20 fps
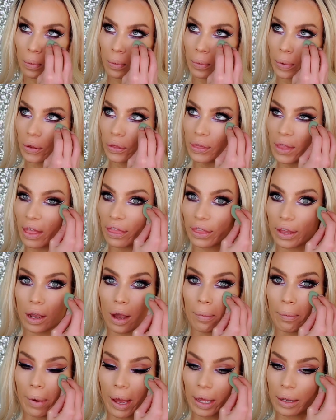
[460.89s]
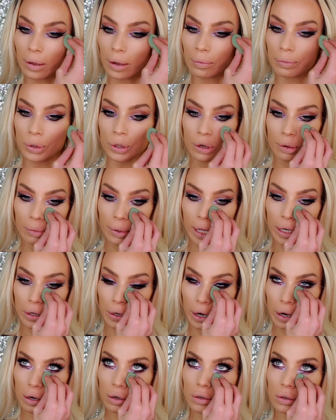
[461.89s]
with nothing on my beauty
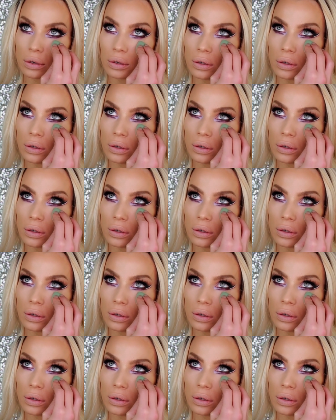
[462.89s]
blender.